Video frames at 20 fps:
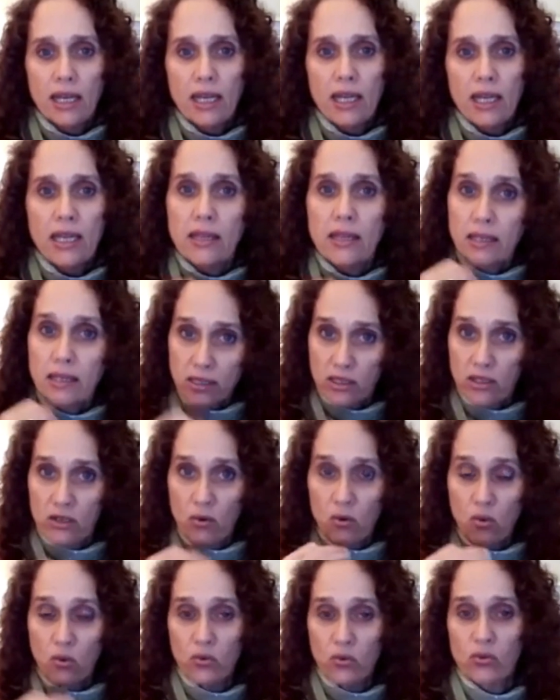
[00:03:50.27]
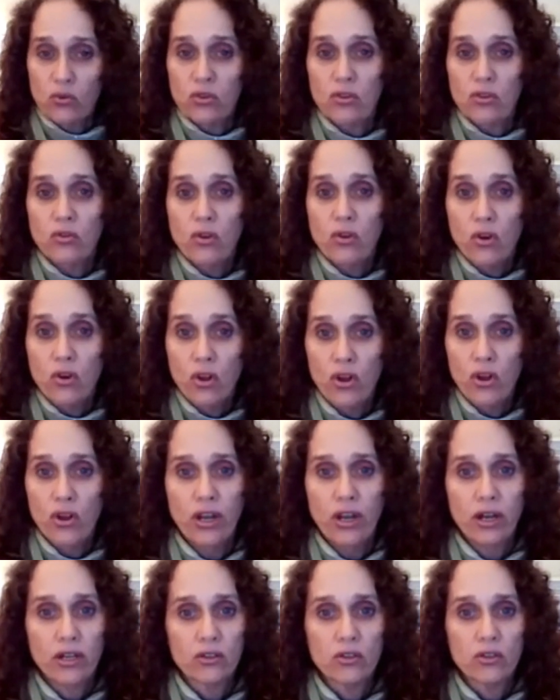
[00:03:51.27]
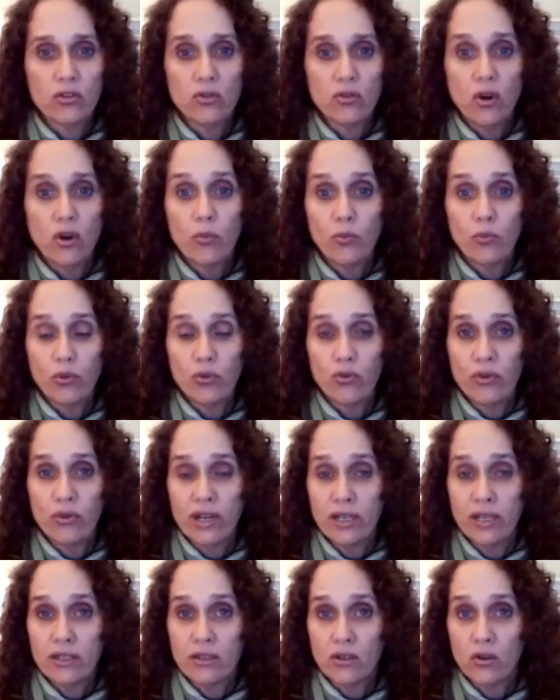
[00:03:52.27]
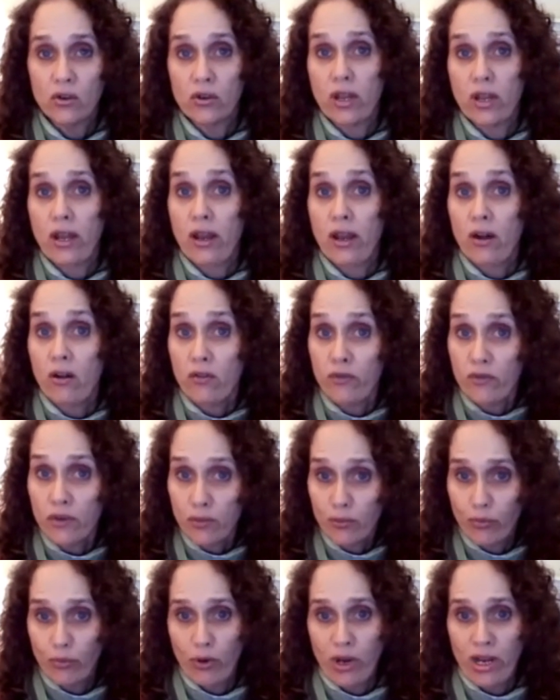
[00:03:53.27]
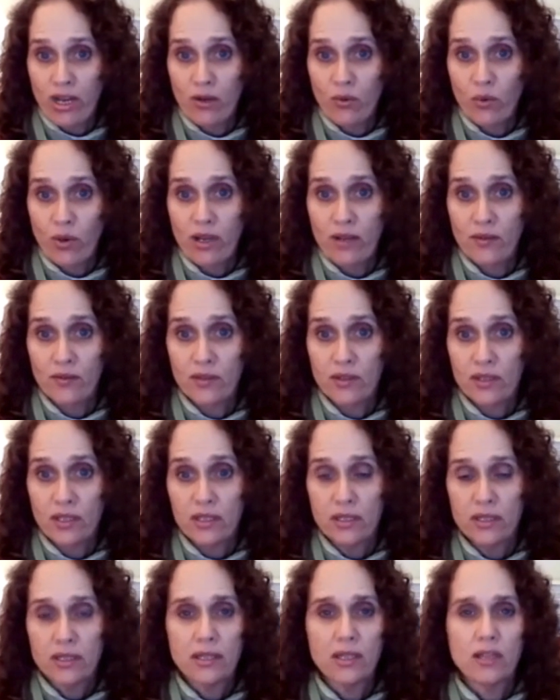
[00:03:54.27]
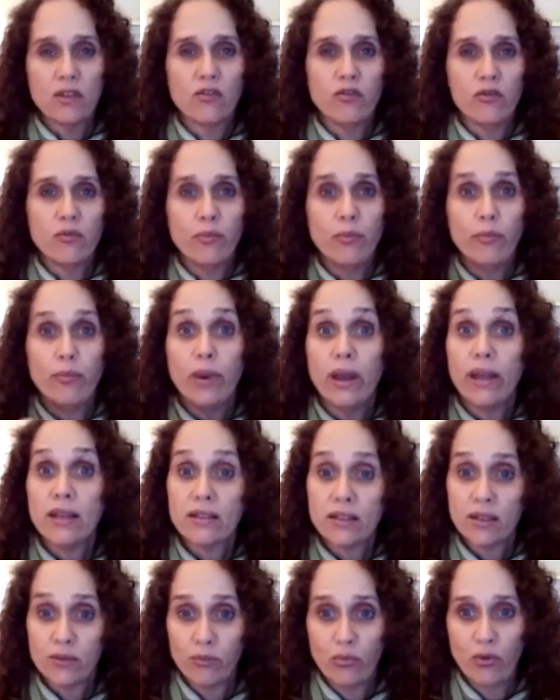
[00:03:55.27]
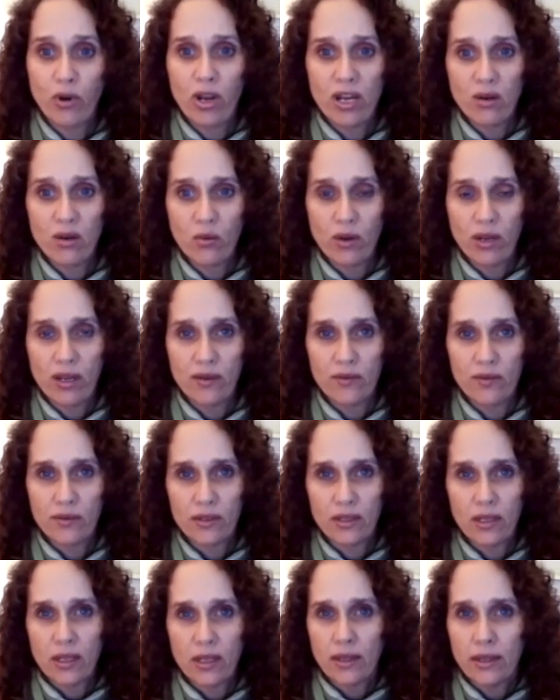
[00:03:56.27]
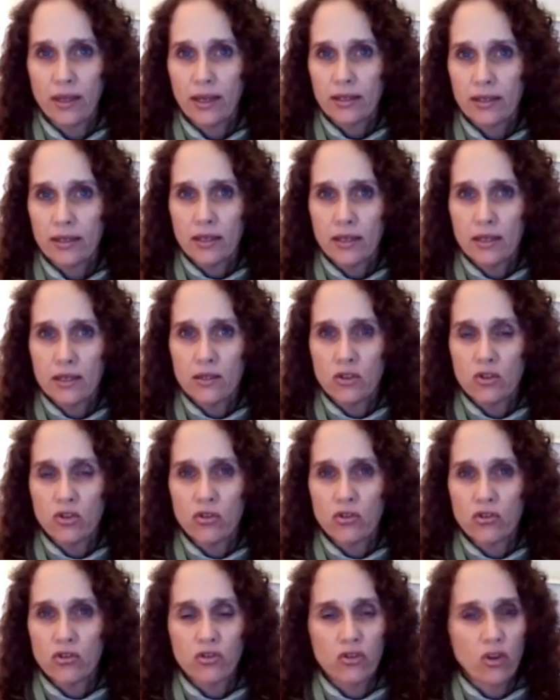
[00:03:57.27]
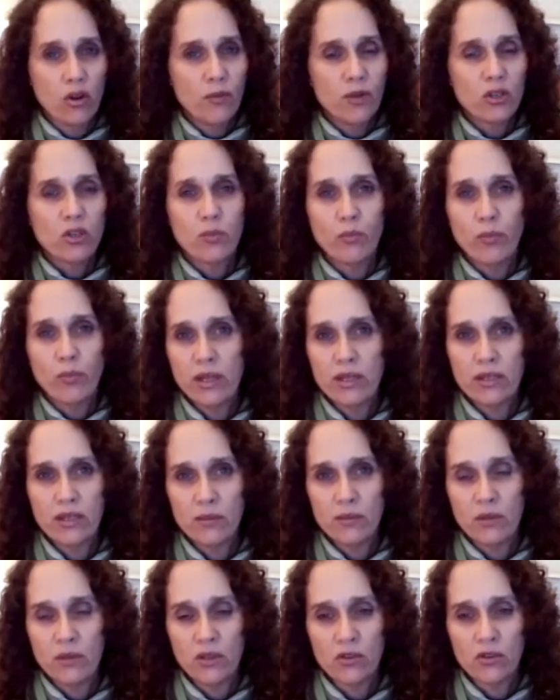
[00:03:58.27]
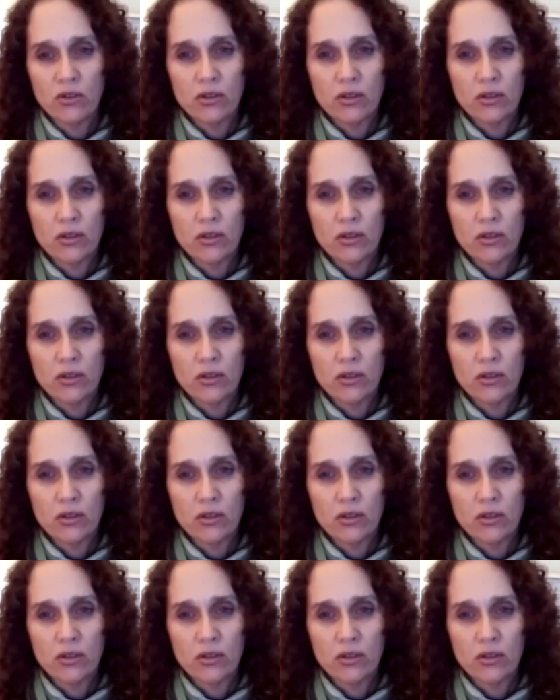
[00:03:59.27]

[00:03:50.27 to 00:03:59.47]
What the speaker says: In this course, you learn how to operate on alpha brainwaves instead of beta brainwaves. And that is just so much better because it